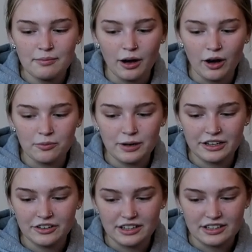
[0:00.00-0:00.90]
But oh my
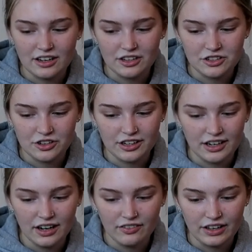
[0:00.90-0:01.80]
goodness, guys, you're gonna
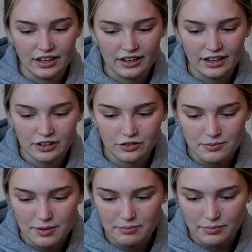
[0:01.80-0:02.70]
love it. I cannot
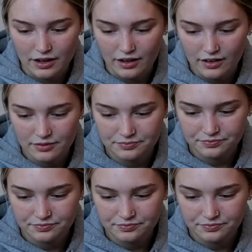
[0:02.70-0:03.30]
remember